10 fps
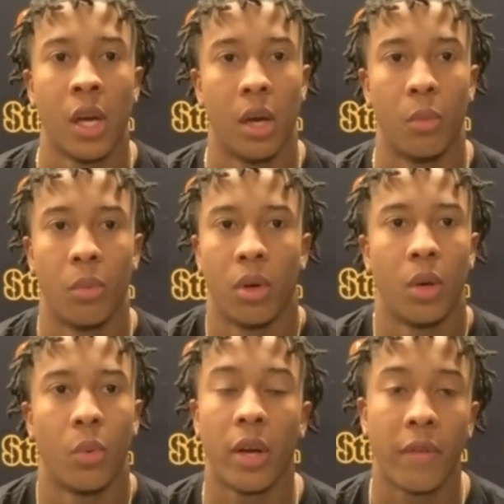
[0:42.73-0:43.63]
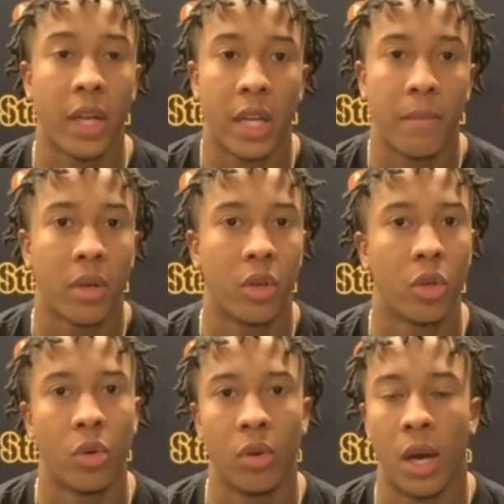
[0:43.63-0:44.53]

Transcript: um, uh, whatever they need me to do,